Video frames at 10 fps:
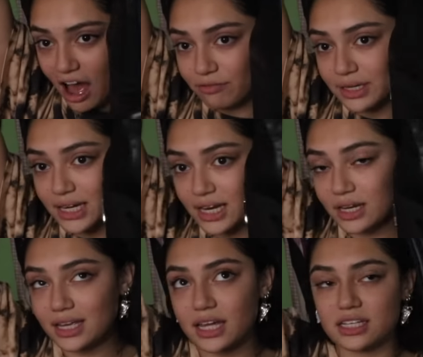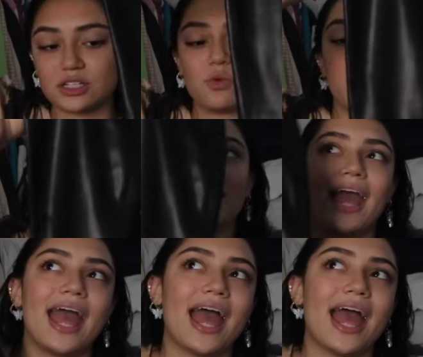I've been getting into wearing